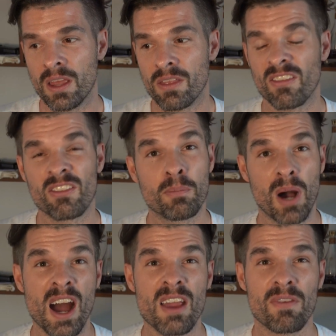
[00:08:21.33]
the
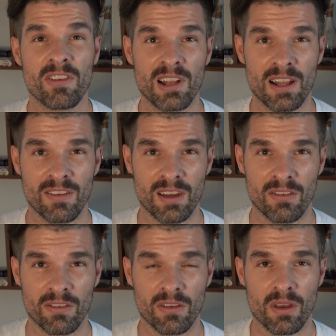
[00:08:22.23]
spy
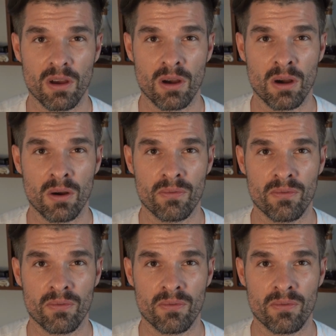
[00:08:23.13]
facilities of